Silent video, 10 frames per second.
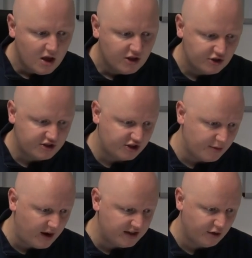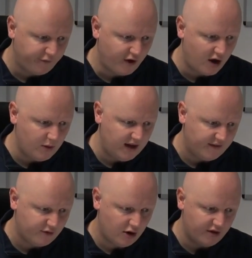just to summarise so far, we
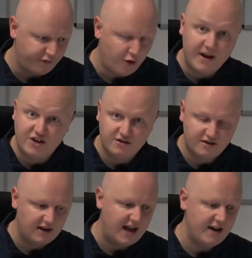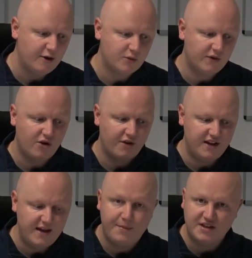have got the formations and the lineups, we've got
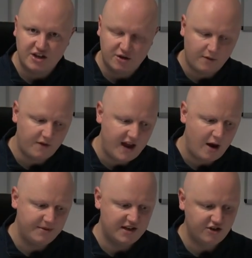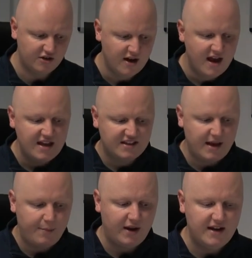the in possession, we've got the out of possession,
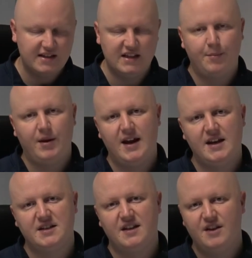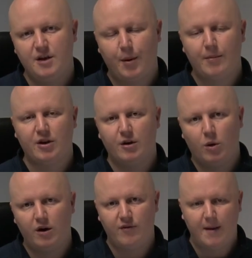set plays and the players, and then you're probably going to
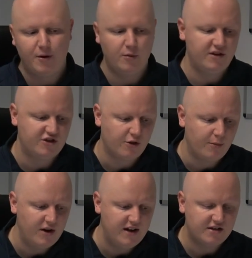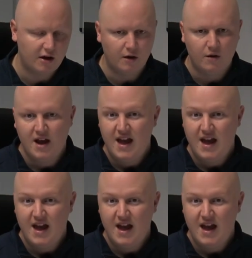want to wrap it with a summary. So